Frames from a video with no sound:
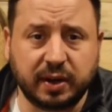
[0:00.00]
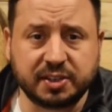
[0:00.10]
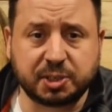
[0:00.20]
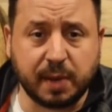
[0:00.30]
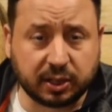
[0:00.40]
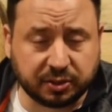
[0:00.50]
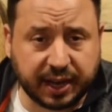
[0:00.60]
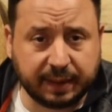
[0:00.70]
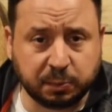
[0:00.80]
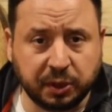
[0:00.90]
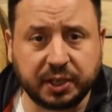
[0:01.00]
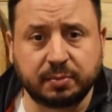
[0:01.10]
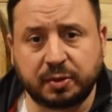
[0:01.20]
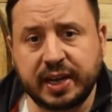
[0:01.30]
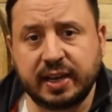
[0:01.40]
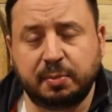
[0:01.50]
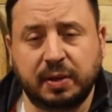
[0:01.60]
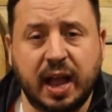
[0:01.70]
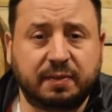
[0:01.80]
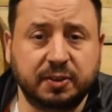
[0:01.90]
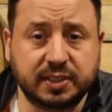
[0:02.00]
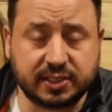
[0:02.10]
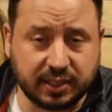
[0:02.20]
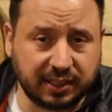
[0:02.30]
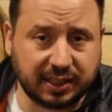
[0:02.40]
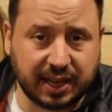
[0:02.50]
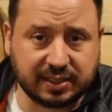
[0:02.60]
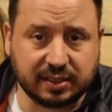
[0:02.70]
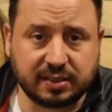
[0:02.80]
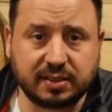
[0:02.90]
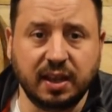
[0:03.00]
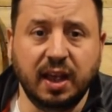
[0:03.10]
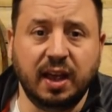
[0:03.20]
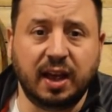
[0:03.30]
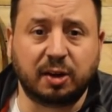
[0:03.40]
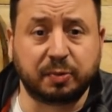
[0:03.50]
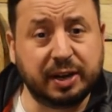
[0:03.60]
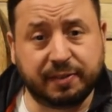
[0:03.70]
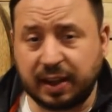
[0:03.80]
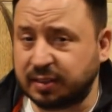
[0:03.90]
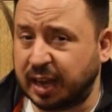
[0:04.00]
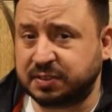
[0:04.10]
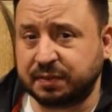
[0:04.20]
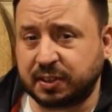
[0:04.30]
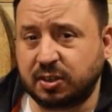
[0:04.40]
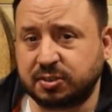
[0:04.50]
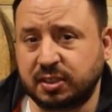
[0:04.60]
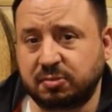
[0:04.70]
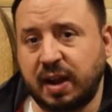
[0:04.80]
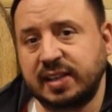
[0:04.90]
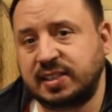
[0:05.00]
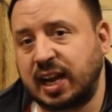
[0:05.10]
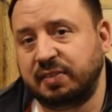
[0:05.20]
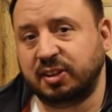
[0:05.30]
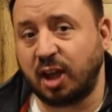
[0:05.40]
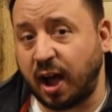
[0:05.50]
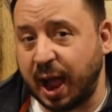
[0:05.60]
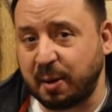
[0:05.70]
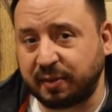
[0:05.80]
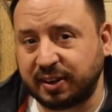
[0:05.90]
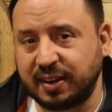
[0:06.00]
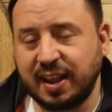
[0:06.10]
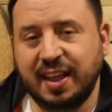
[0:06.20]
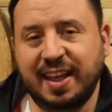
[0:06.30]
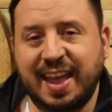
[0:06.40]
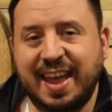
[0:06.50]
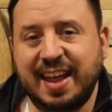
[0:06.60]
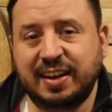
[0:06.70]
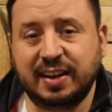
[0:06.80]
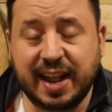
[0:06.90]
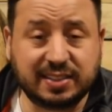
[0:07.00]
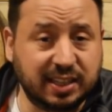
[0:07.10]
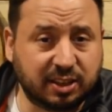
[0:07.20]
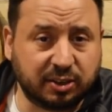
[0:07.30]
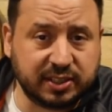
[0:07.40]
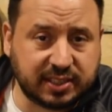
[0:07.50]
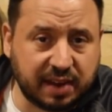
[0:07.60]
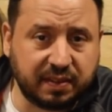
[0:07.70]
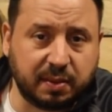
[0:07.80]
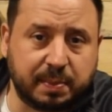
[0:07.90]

when a smuggler named William Reed applied for a distilling license. Reed found life difficult on the right side of the law, however, and in 1837, the